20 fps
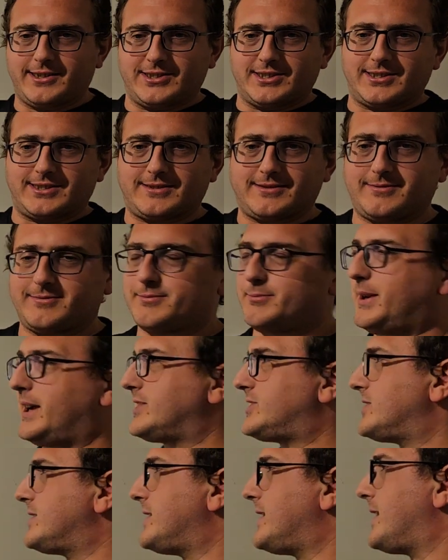Just
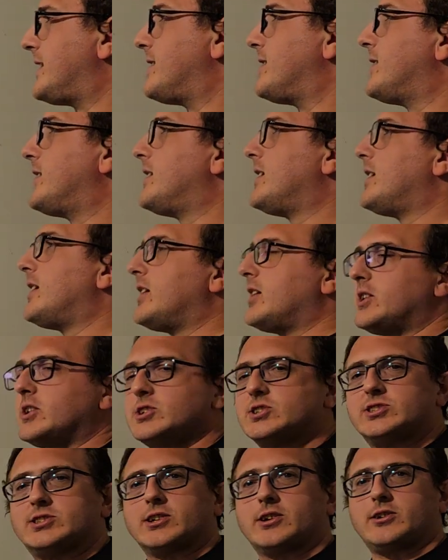imagine that.
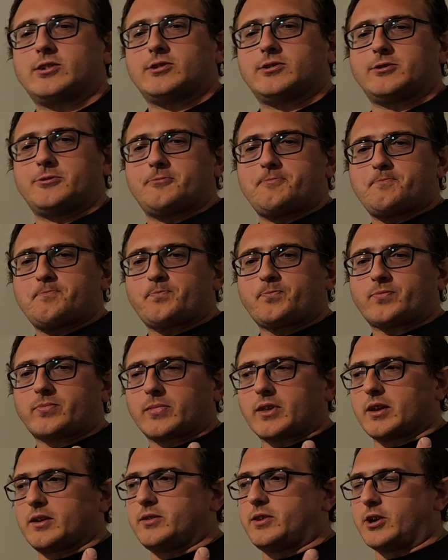So
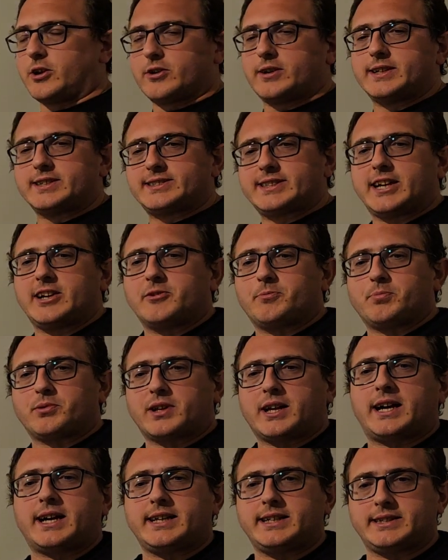they're in a state of
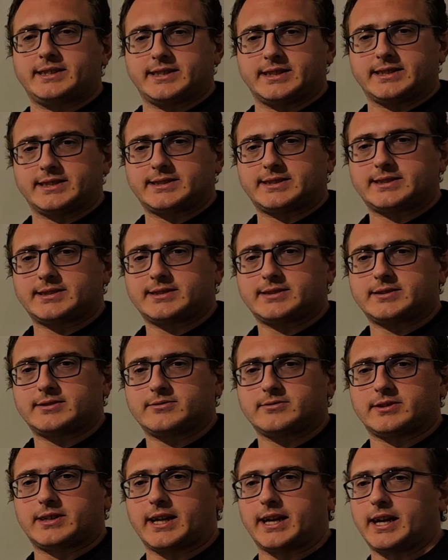blindness,
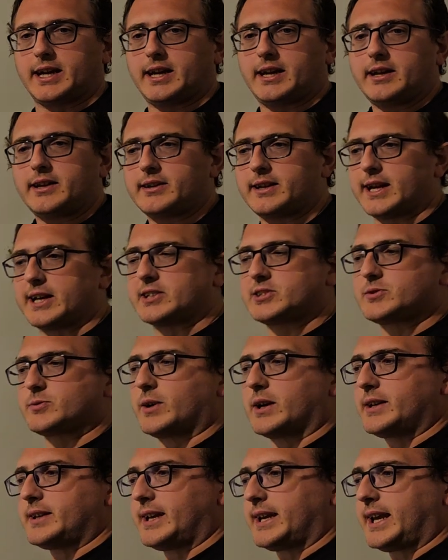okay? That's
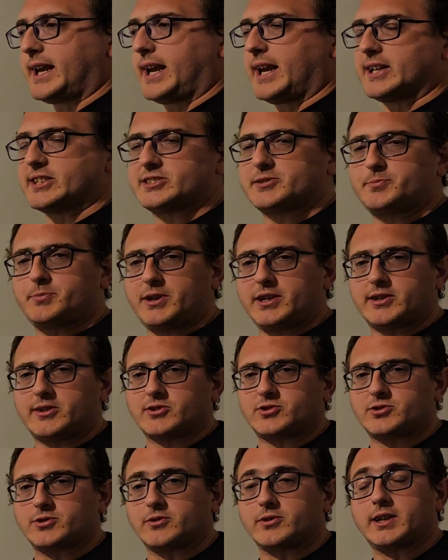why they can't speak the
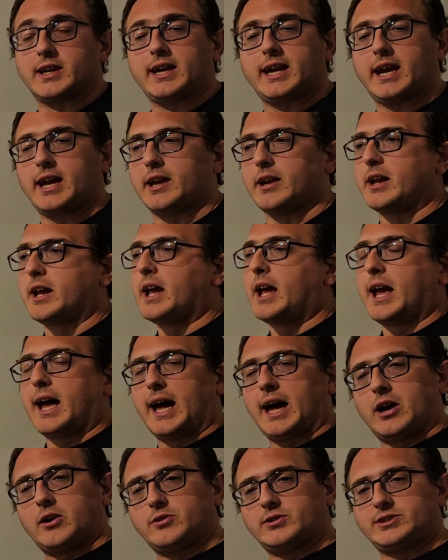truth. Again,
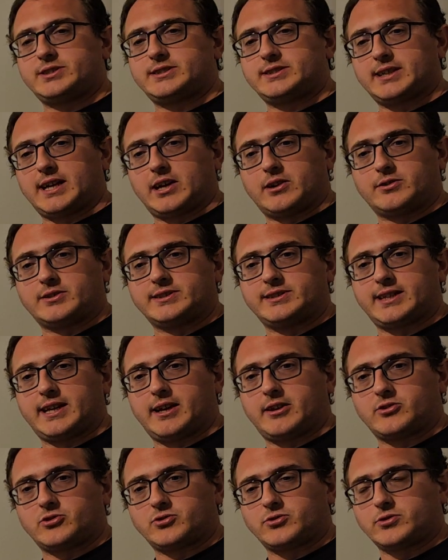how is
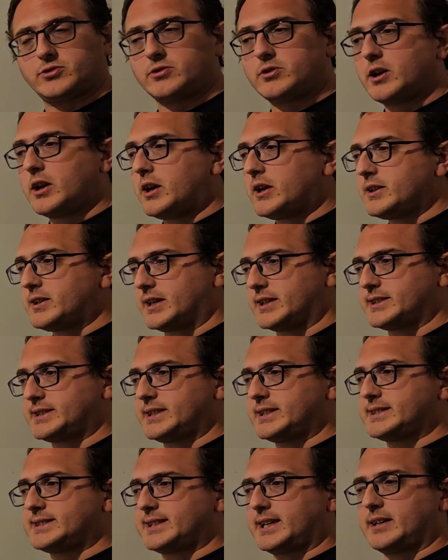that true? Does
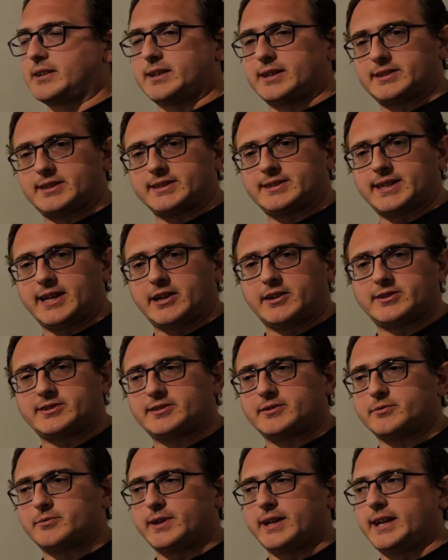he say let the tares
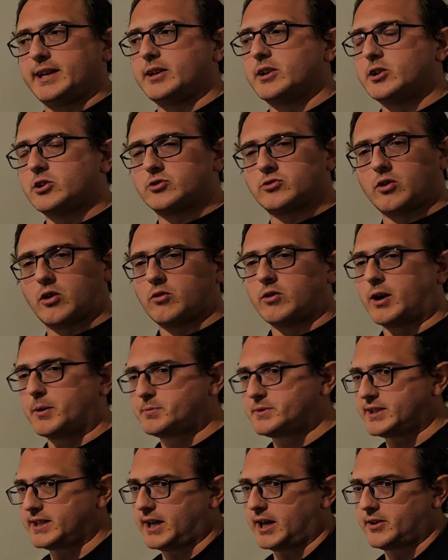and wheat grow
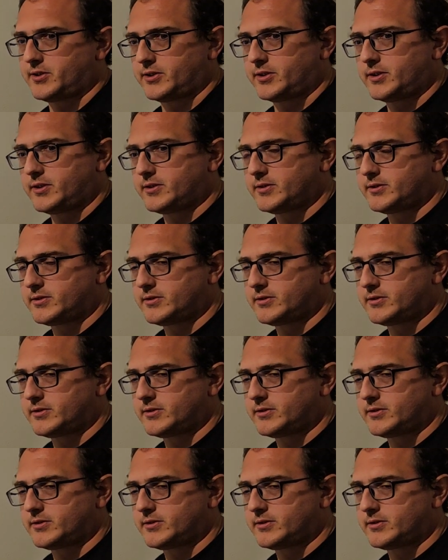up together?